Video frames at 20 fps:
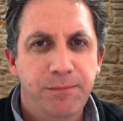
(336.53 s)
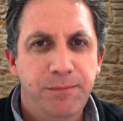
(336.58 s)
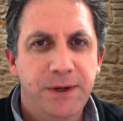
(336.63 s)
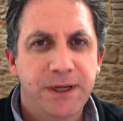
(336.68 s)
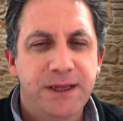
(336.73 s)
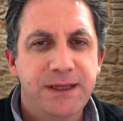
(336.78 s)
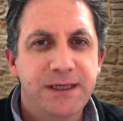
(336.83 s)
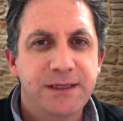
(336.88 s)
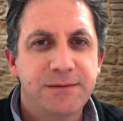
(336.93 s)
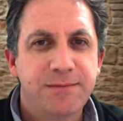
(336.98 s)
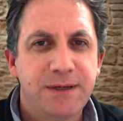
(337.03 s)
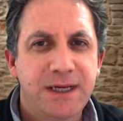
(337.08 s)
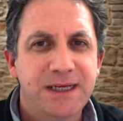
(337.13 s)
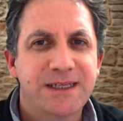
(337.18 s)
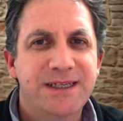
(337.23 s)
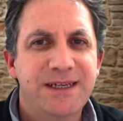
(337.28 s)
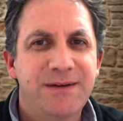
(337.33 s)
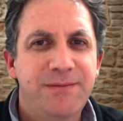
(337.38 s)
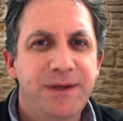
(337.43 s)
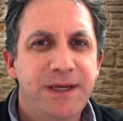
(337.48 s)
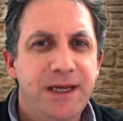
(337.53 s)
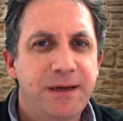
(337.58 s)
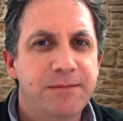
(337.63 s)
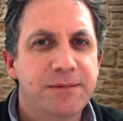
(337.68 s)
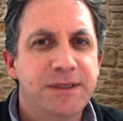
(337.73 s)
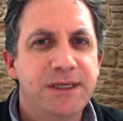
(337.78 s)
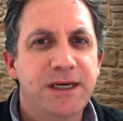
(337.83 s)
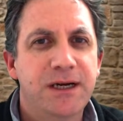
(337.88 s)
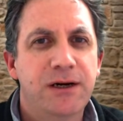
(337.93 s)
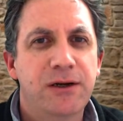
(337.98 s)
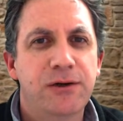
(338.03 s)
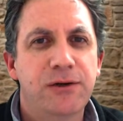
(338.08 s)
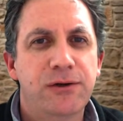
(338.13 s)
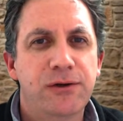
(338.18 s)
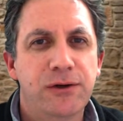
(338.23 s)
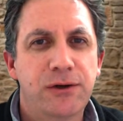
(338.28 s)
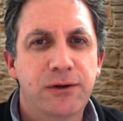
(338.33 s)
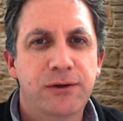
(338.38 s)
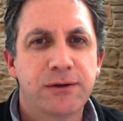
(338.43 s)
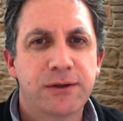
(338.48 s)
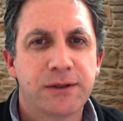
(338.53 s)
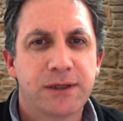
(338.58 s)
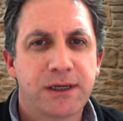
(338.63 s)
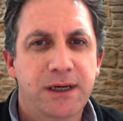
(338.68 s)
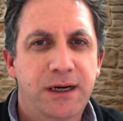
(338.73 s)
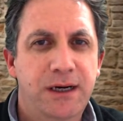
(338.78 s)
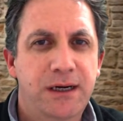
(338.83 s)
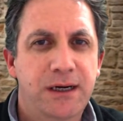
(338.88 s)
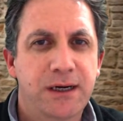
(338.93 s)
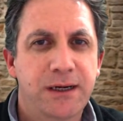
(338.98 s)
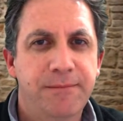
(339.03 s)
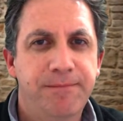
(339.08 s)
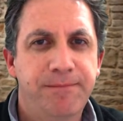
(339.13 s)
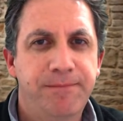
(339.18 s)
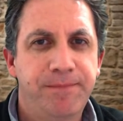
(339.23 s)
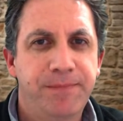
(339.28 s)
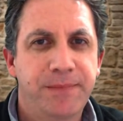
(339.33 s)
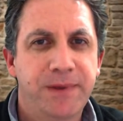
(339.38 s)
But these places have been empty a long time.